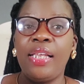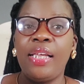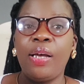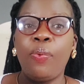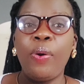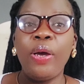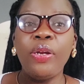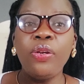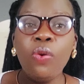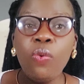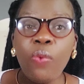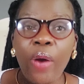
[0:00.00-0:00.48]

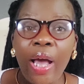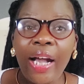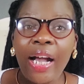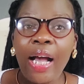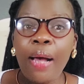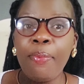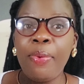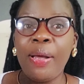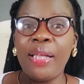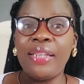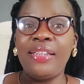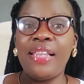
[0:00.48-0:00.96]
when you wake
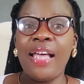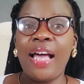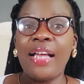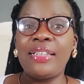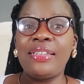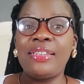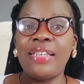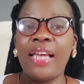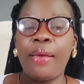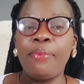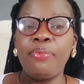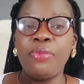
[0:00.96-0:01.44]
up at
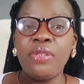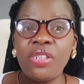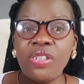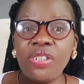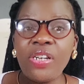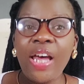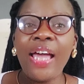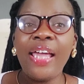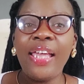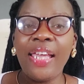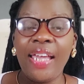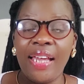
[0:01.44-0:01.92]
that time,
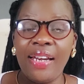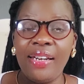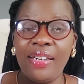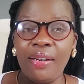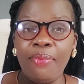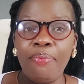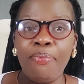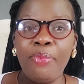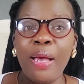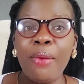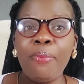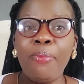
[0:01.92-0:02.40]
try and
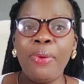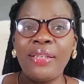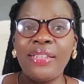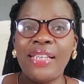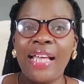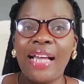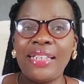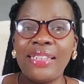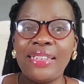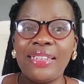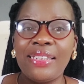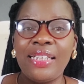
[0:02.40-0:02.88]
remember
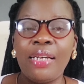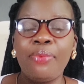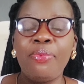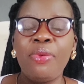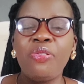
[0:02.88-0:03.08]
that dream.